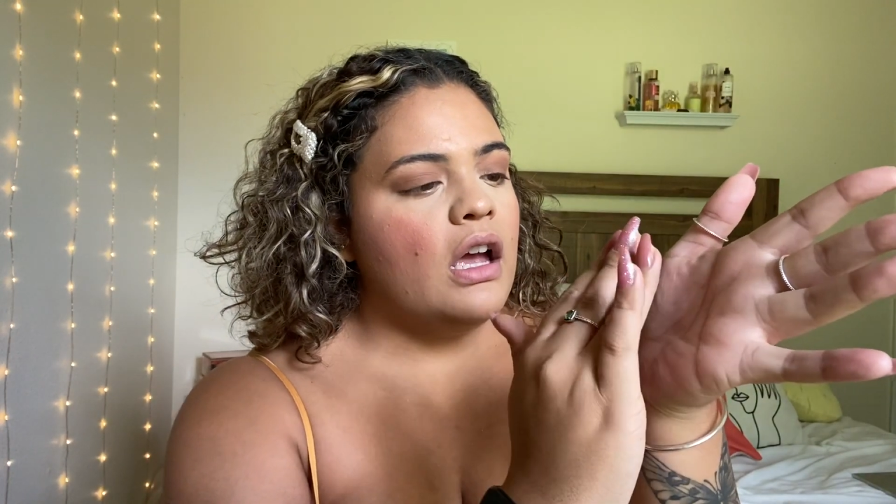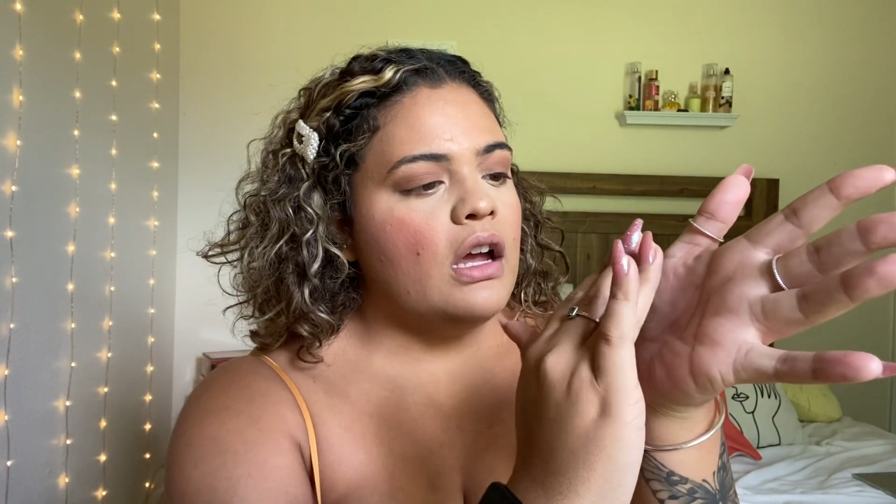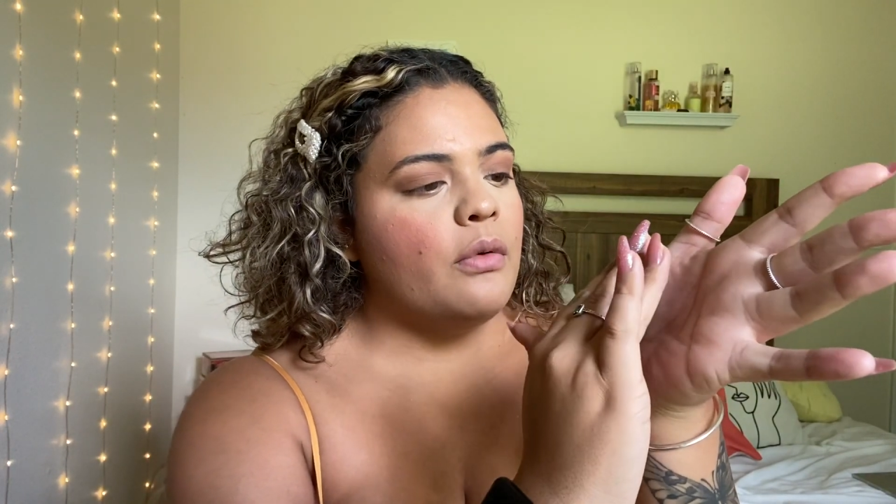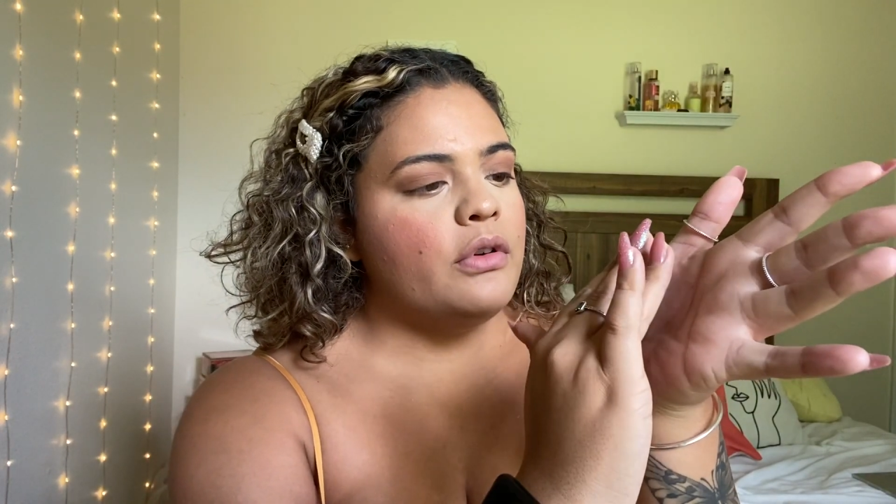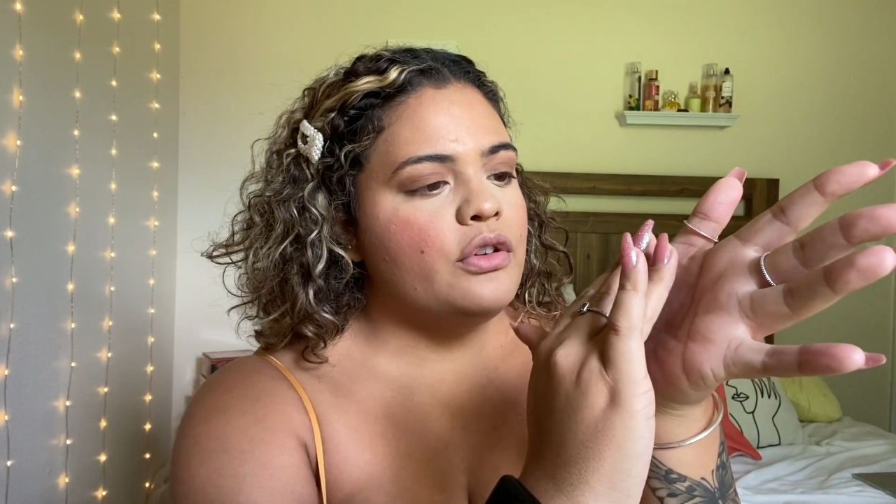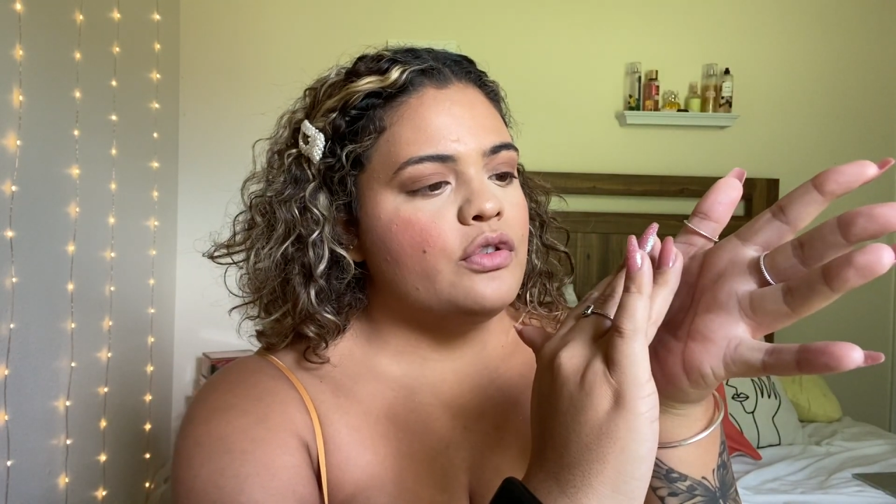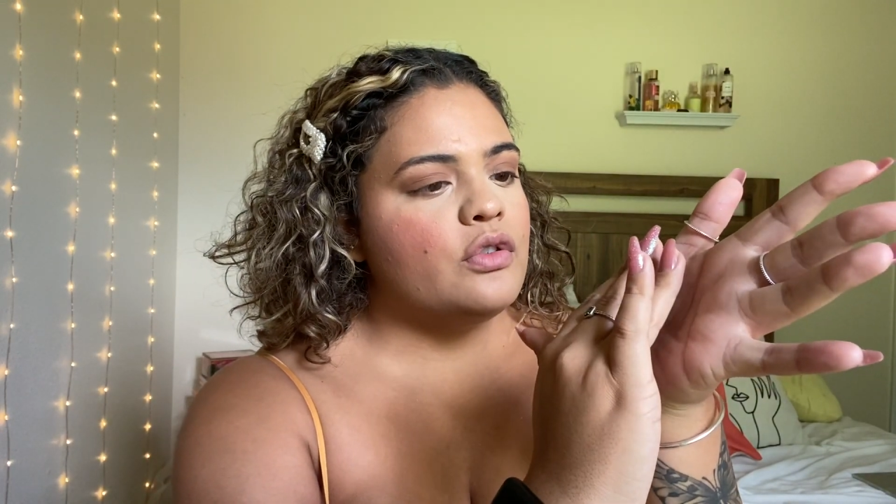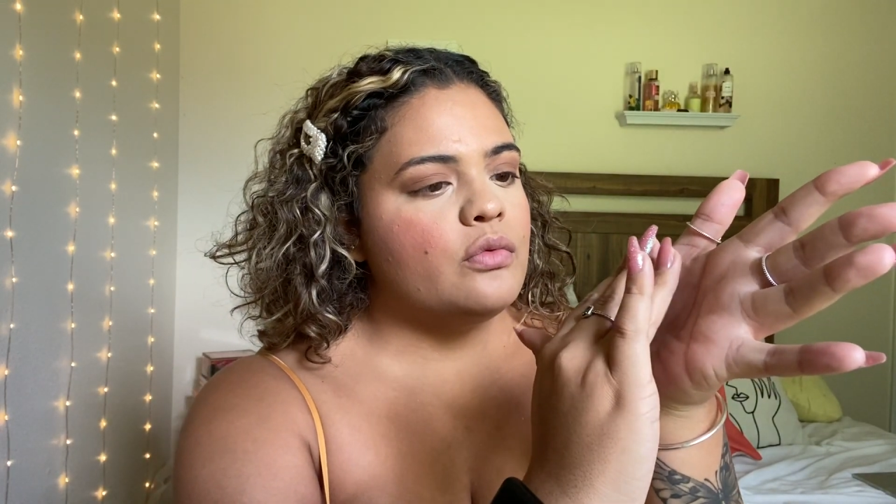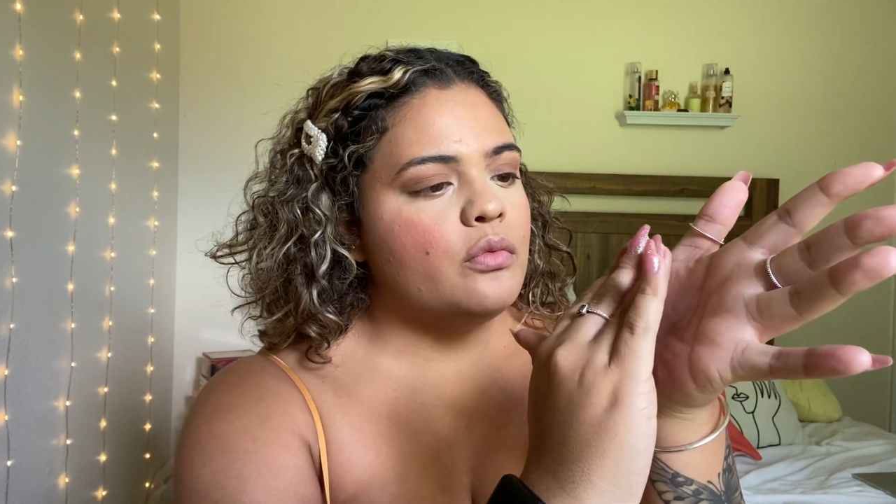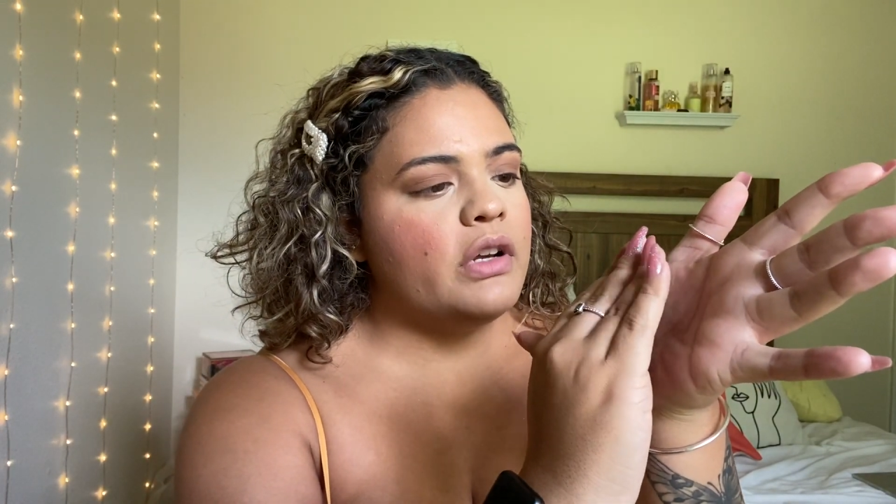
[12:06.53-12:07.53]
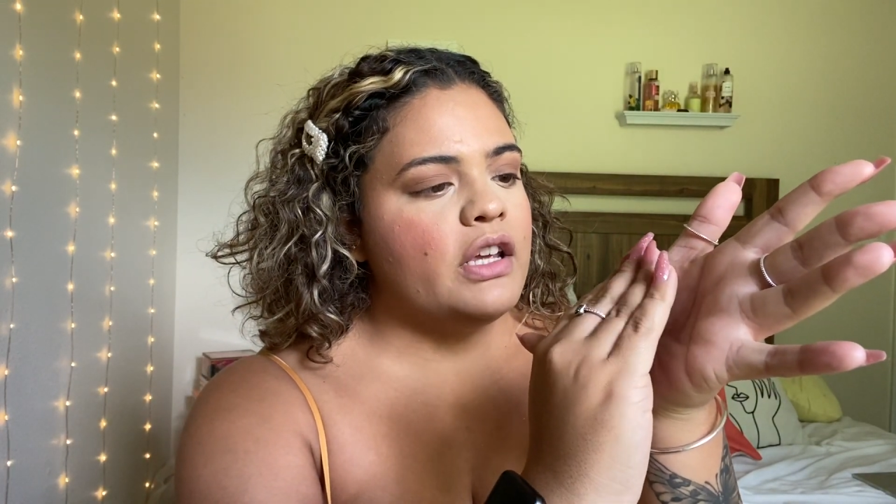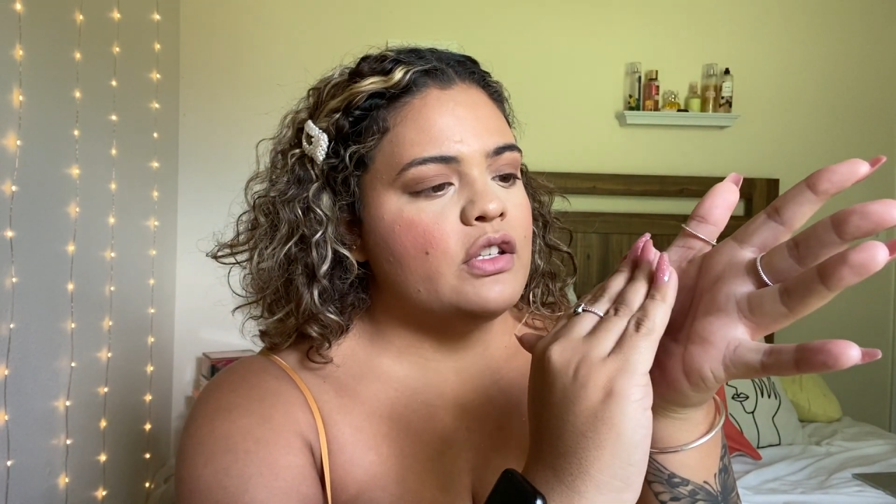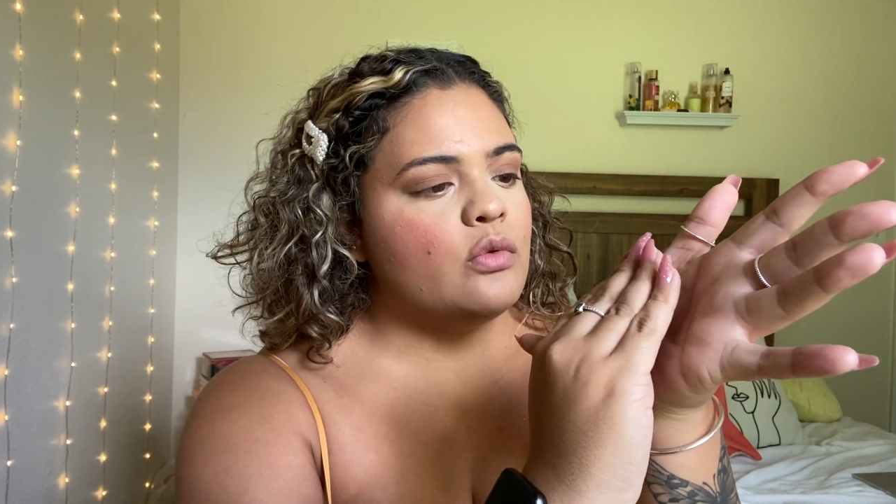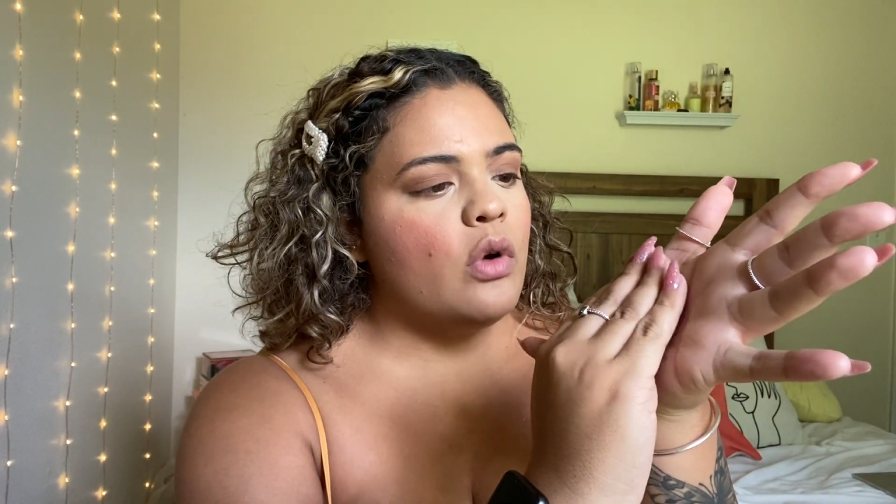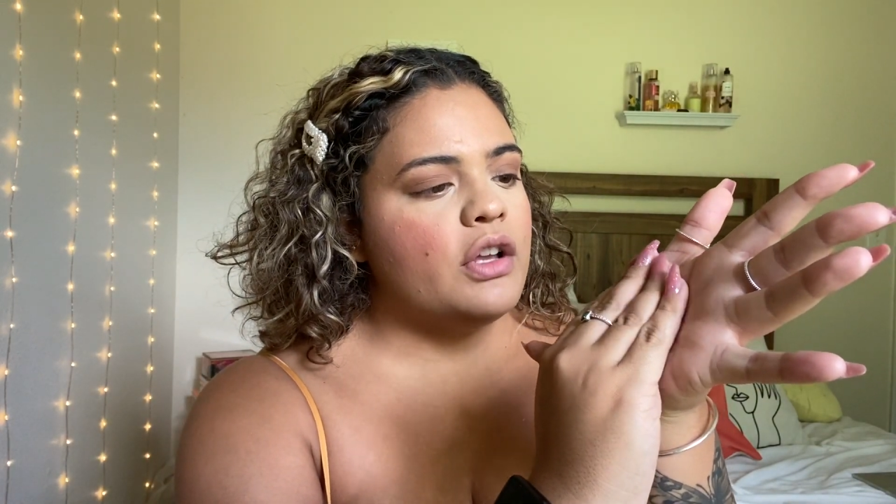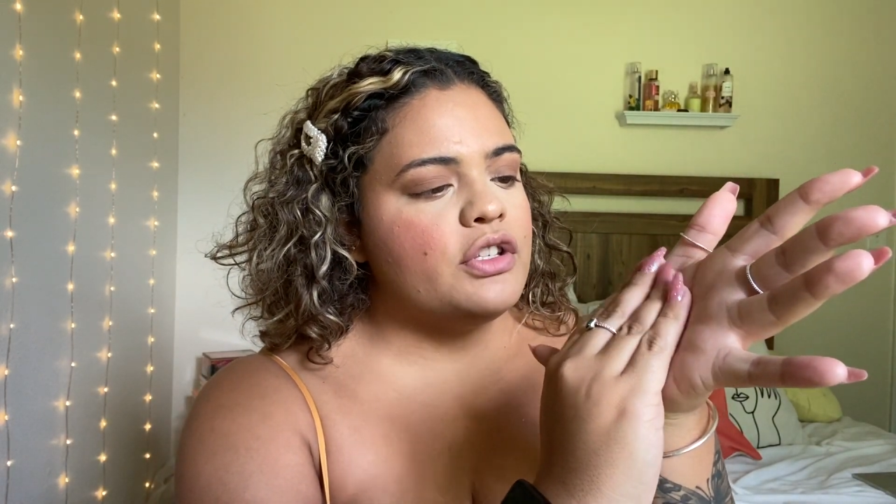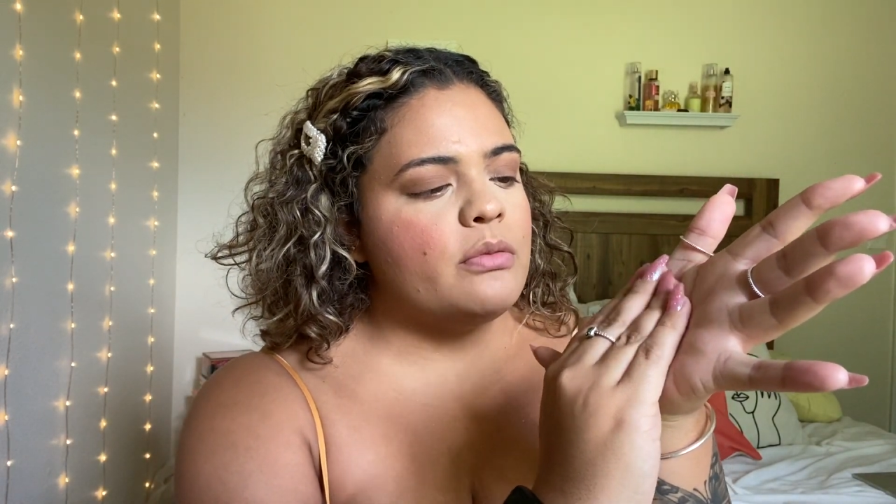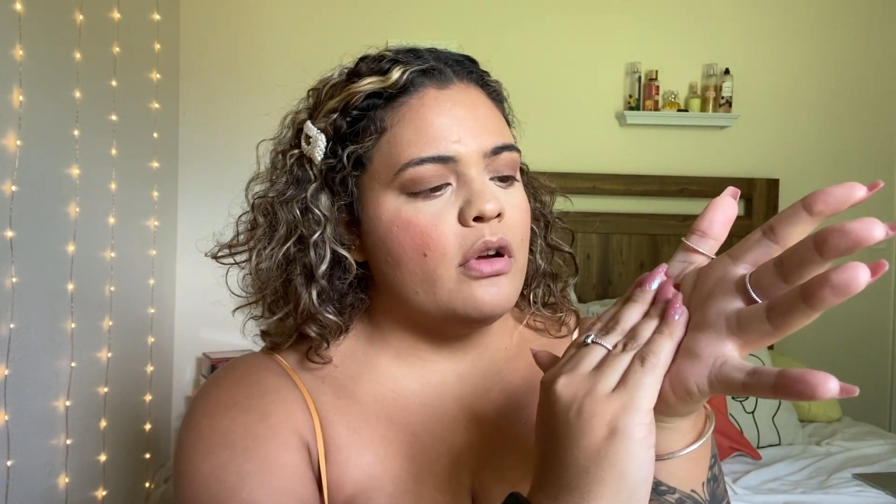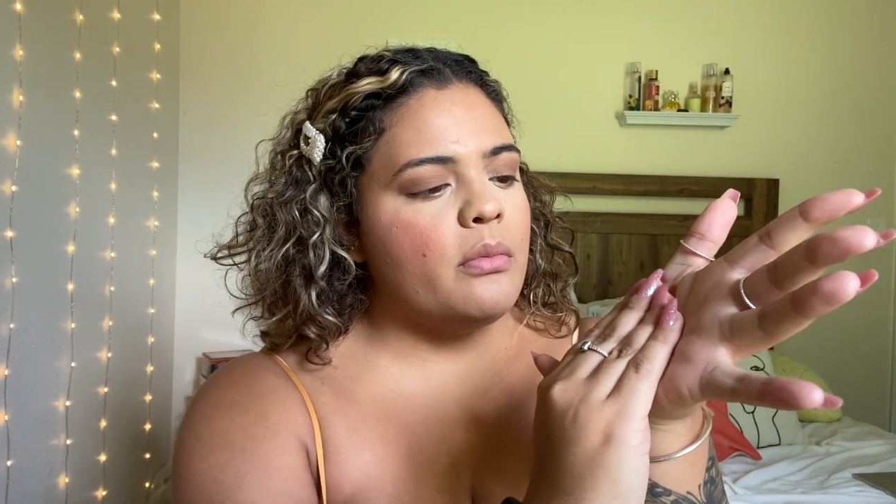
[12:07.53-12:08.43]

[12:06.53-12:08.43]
When I swatch them on